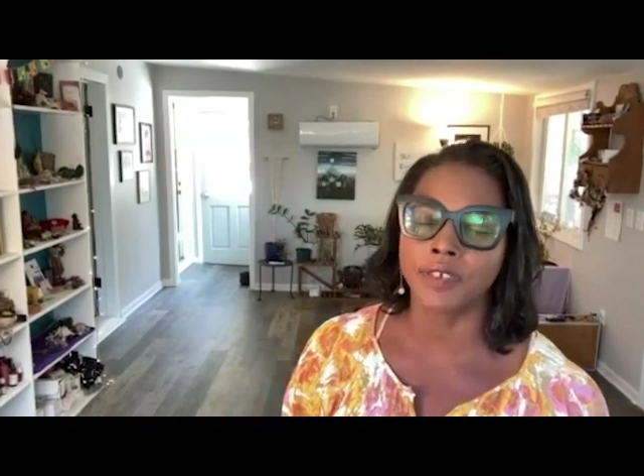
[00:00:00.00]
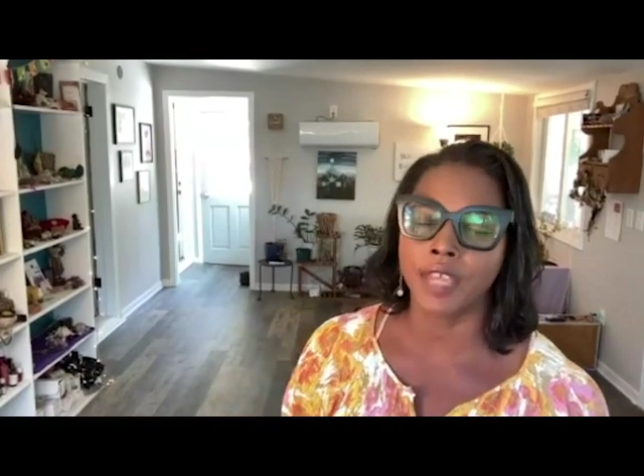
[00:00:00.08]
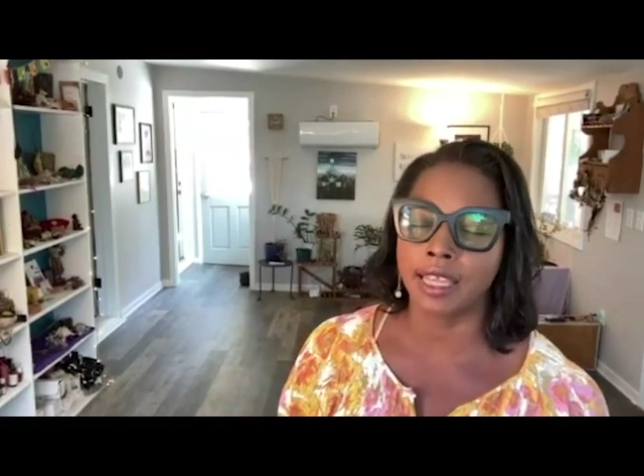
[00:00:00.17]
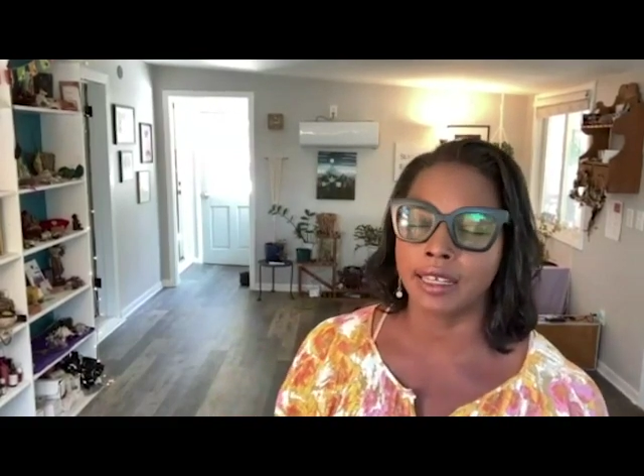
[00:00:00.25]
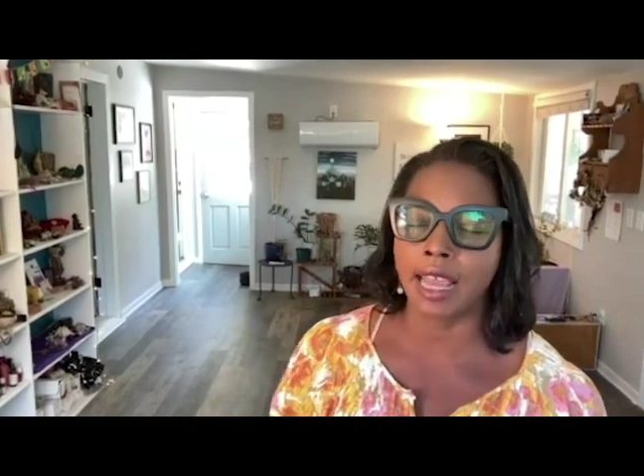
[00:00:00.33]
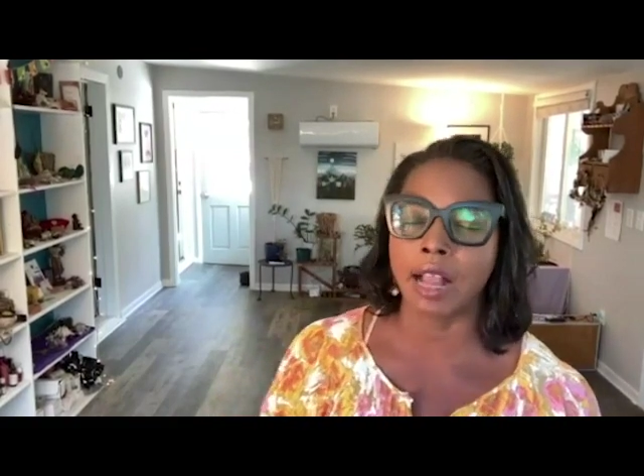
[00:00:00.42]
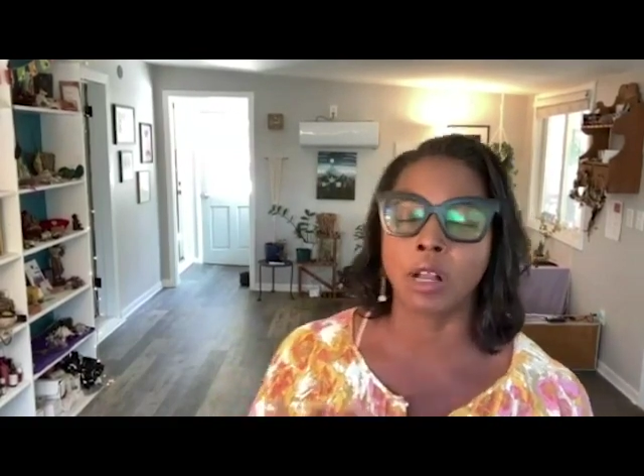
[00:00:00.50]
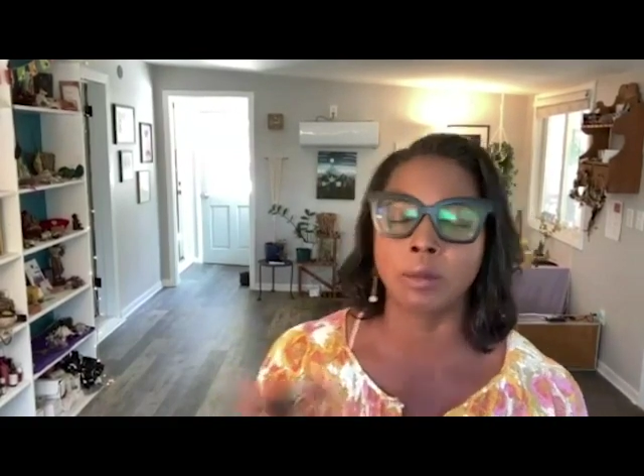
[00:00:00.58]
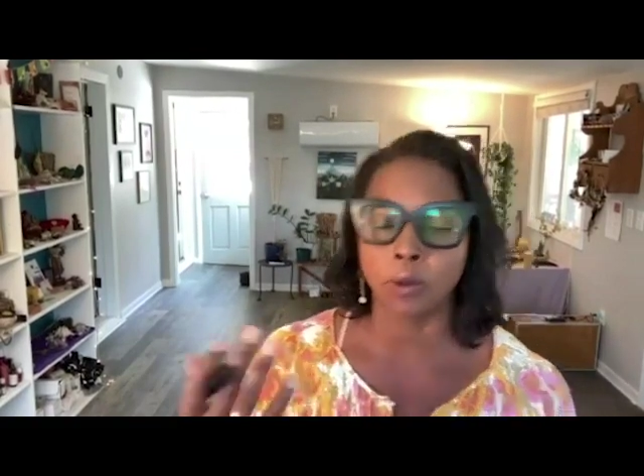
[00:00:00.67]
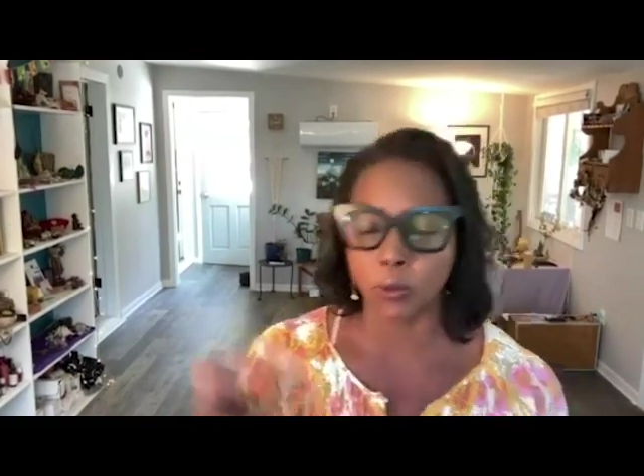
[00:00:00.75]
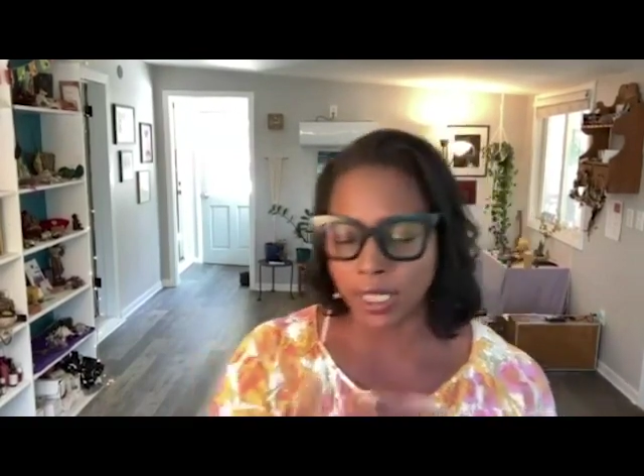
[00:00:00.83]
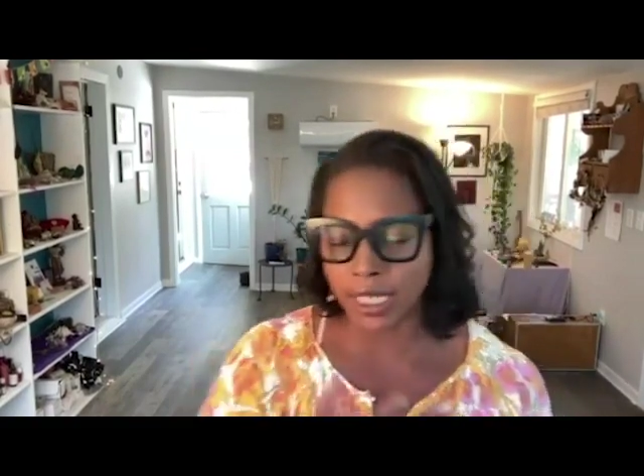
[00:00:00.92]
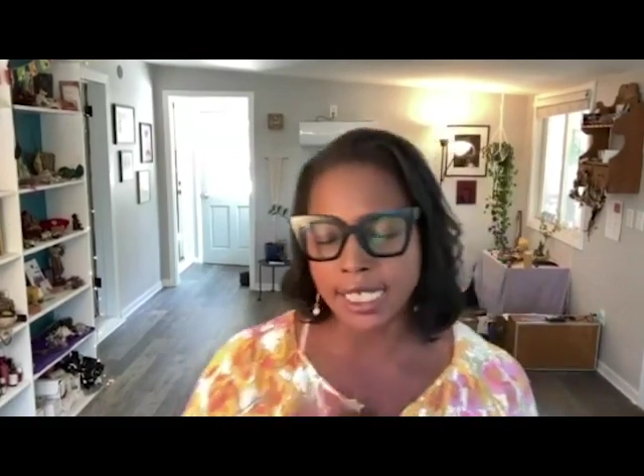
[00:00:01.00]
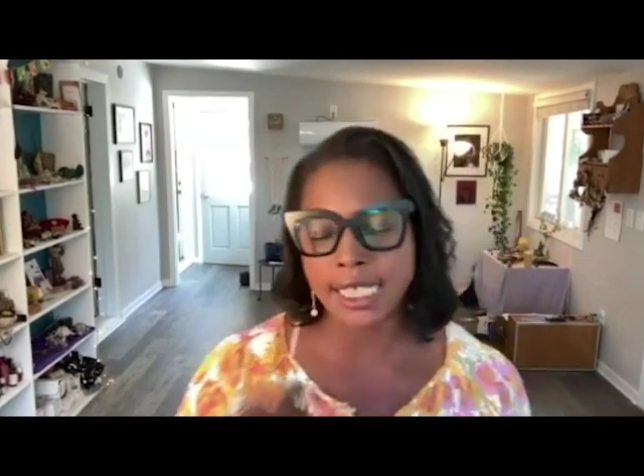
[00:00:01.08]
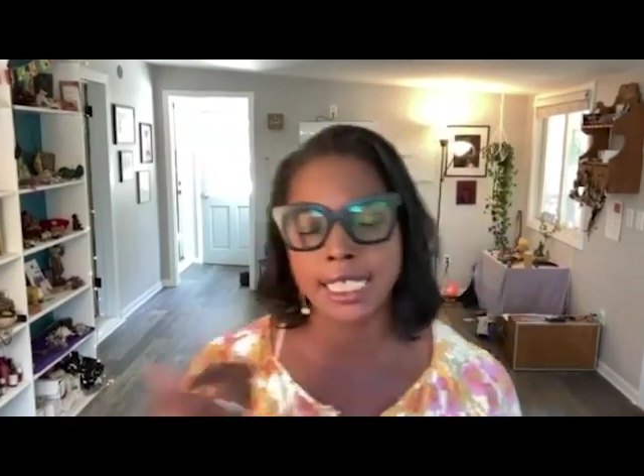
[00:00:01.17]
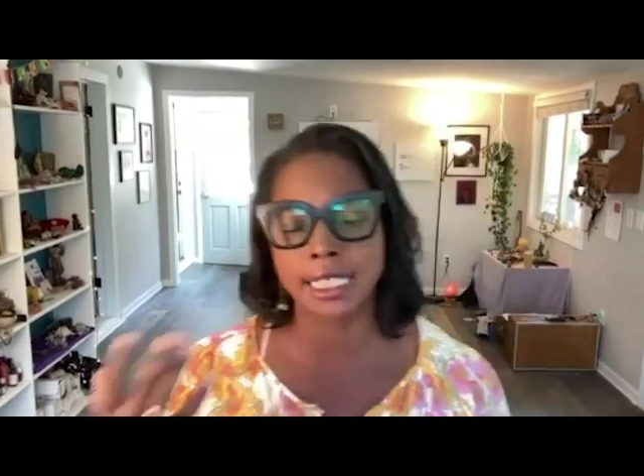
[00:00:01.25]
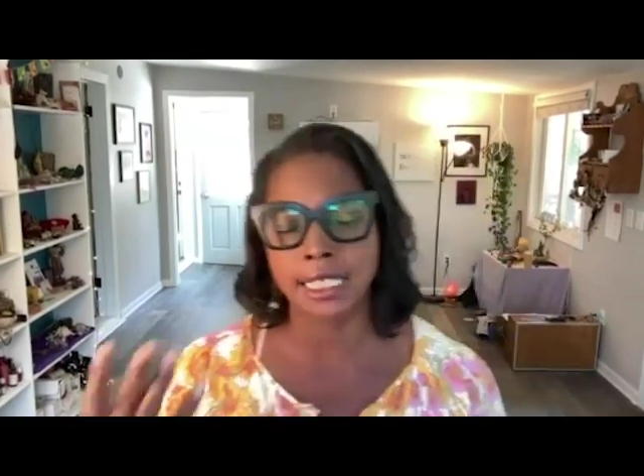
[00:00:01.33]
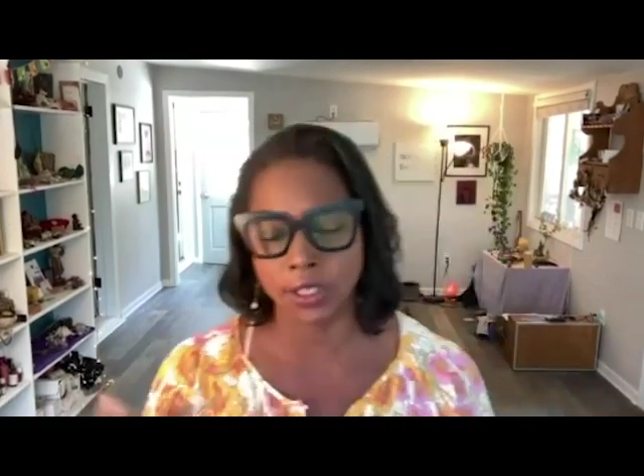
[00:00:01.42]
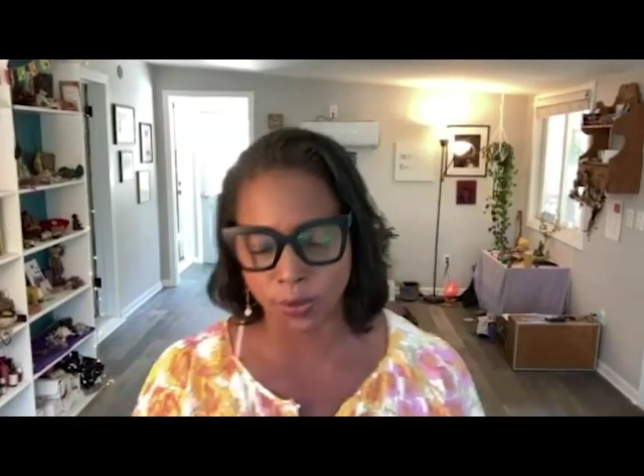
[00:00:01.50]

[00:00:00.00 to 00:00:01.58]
and how I'm oriented